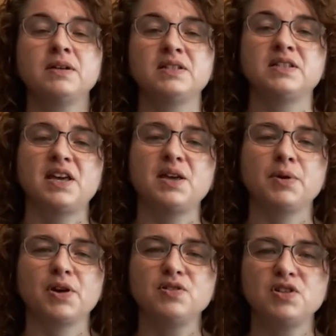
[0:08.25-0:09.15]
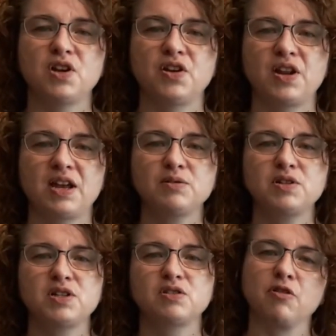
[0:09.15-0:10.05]
Today we're going to learn how to
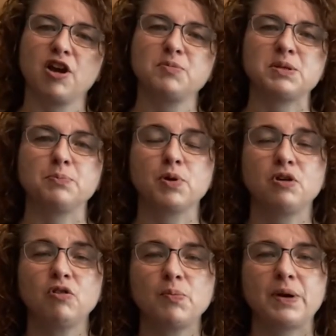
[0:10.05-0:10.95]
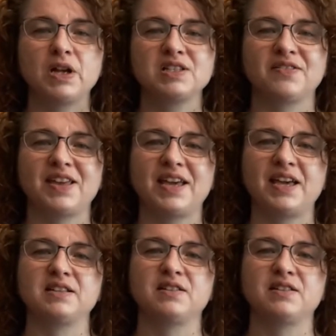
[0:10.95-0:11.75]
describe some plural parts of the head